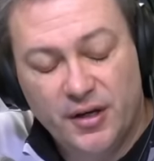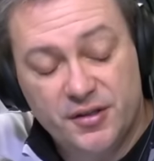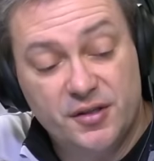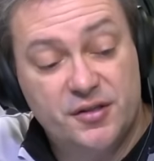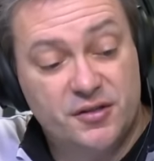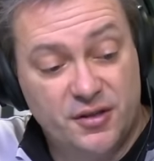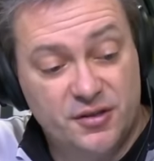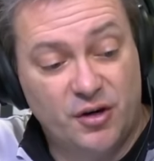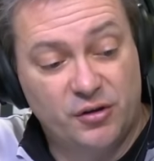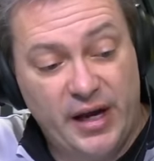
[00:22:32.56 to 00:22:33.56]
Since this
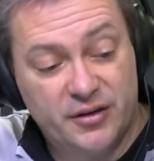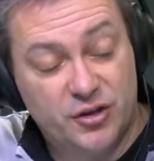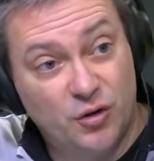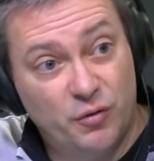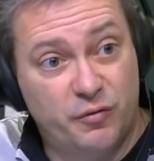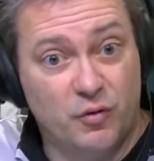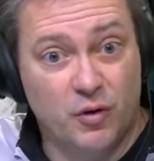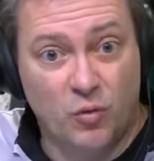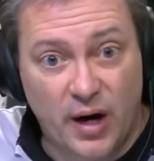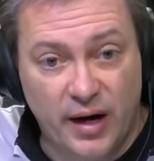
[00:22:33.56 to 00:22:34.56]
is our last show for
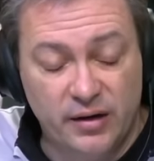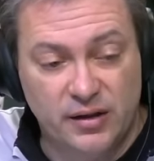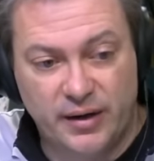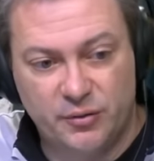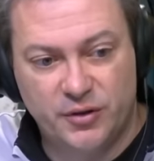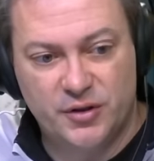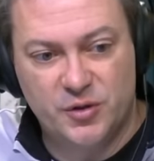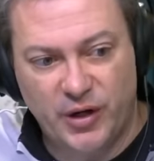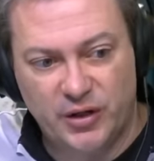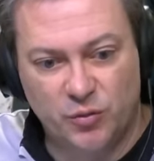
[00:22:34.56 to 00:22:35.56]
a while, I would
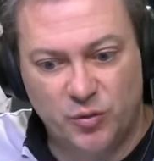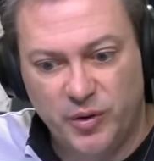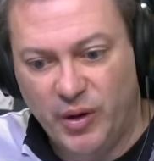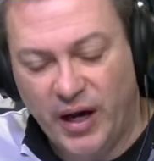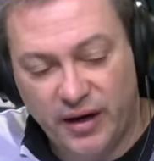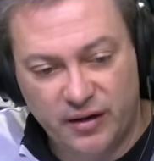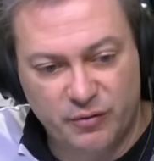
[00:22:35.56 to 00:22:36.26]
expect we'll be back.